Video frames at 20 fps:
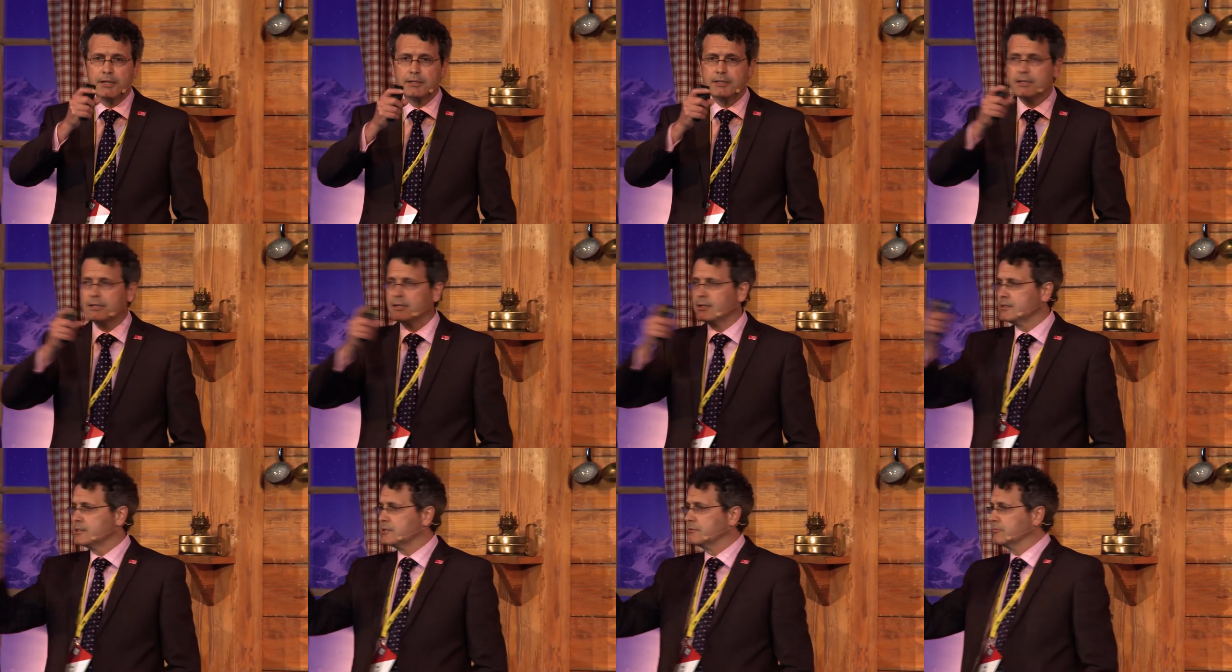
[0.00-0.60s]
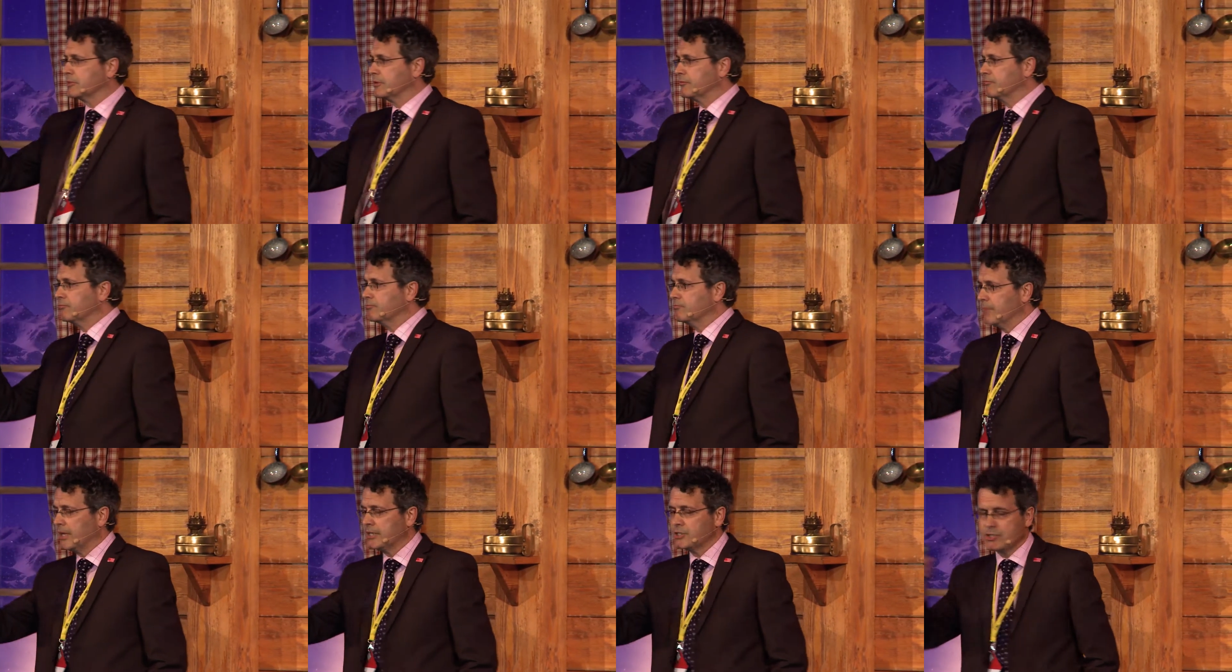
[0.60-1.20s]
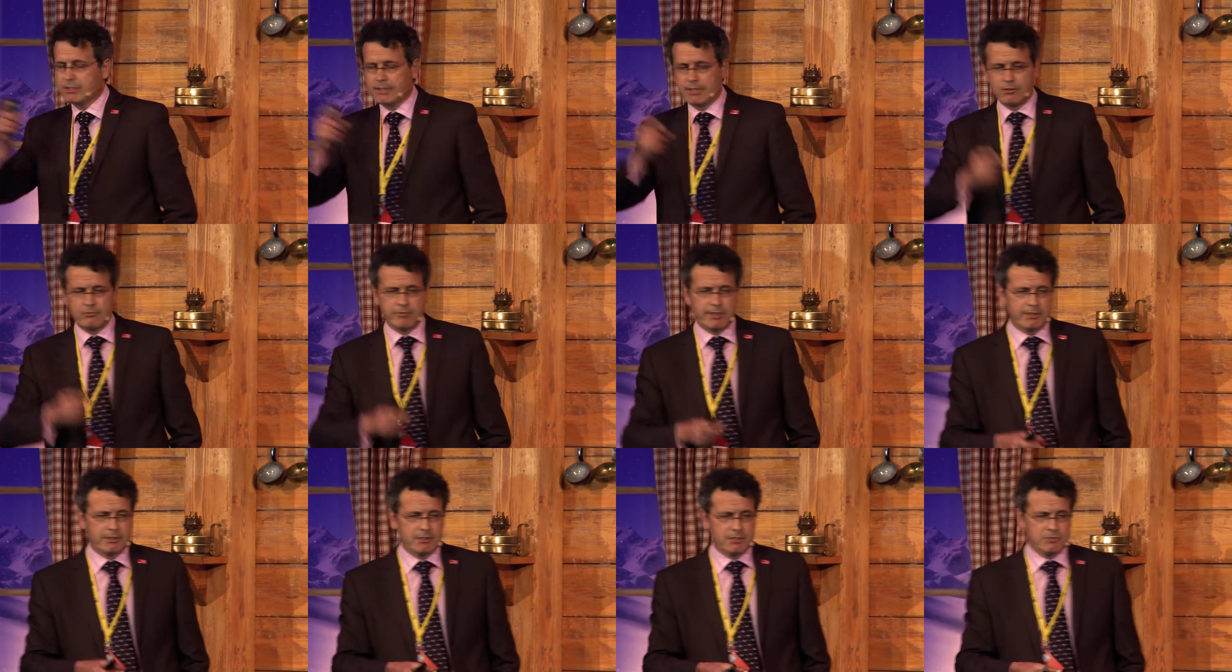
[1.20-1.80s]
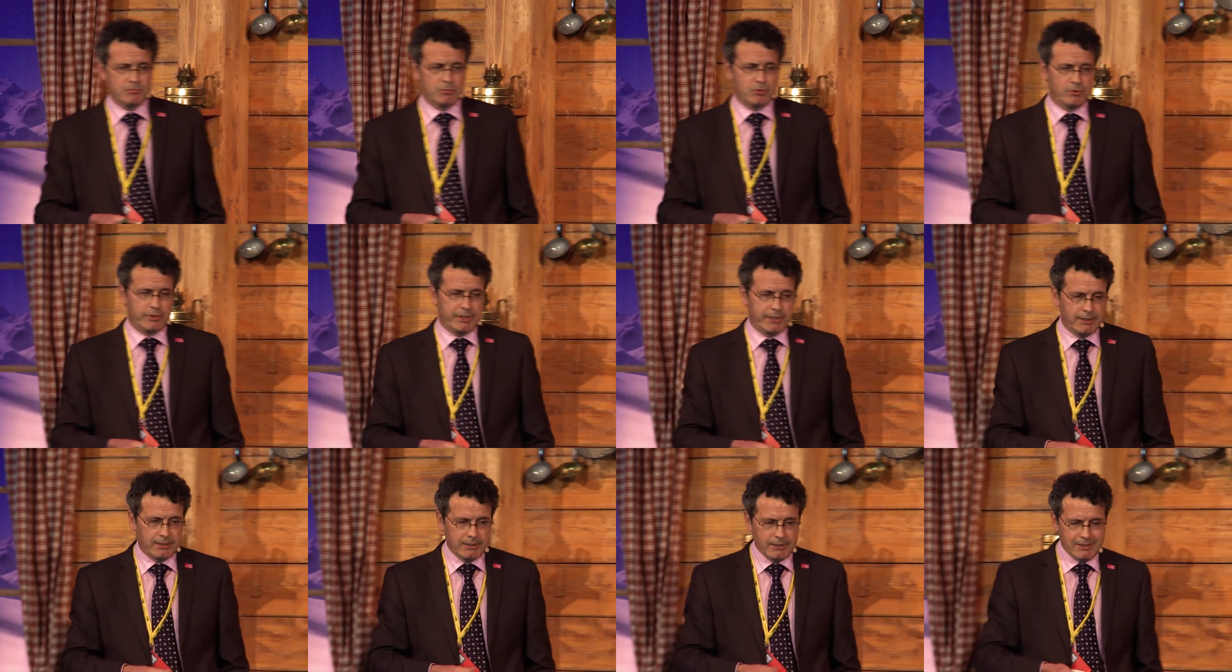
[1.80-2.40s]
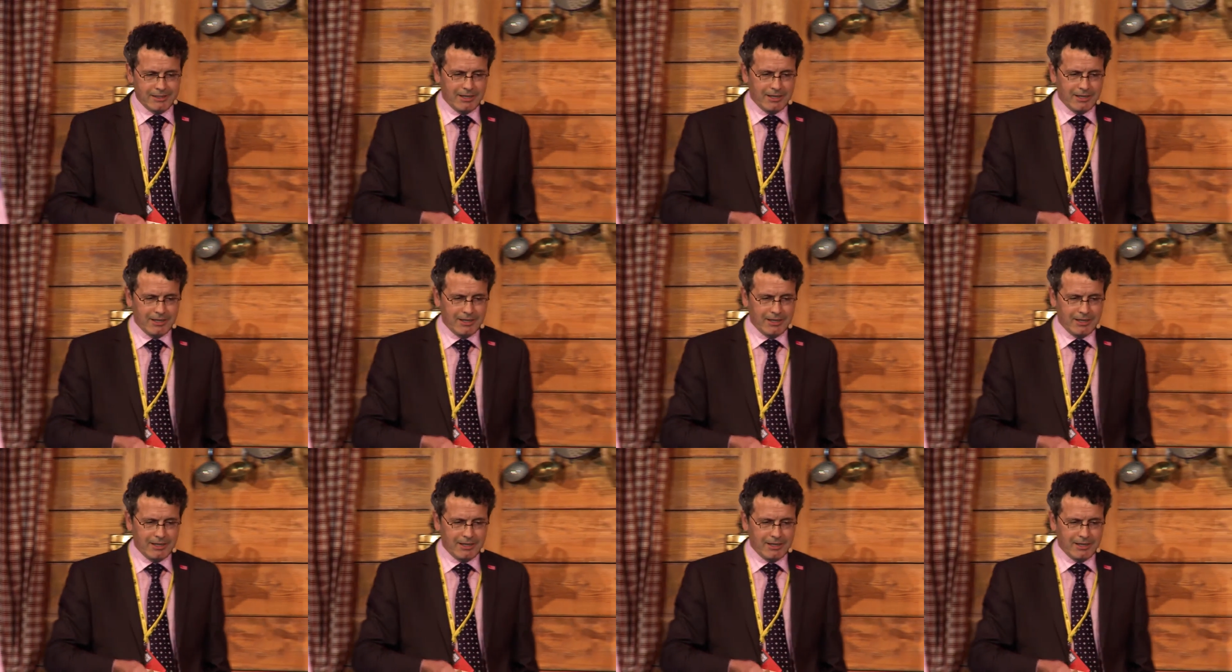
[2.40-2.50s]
ideas, and we've mentioned that already this morning,